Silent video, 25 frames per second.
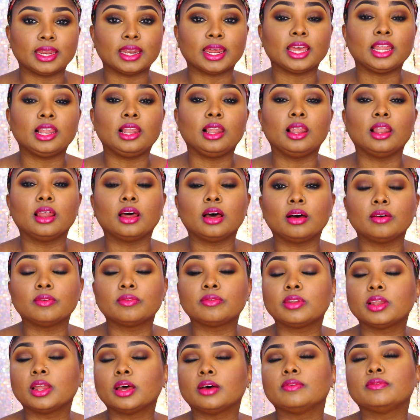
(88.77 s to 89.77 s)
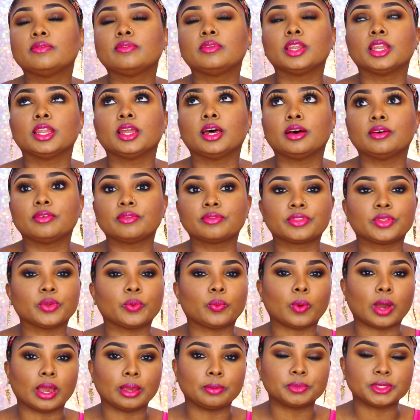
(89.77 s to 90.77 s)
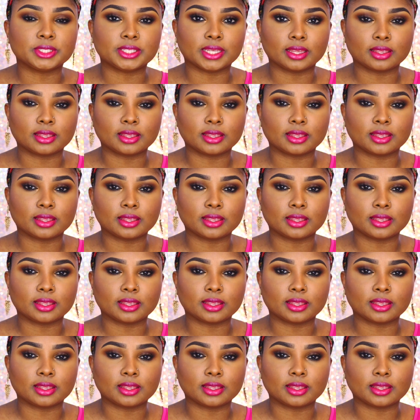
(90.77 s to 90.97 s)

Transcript: and I love love love the wipes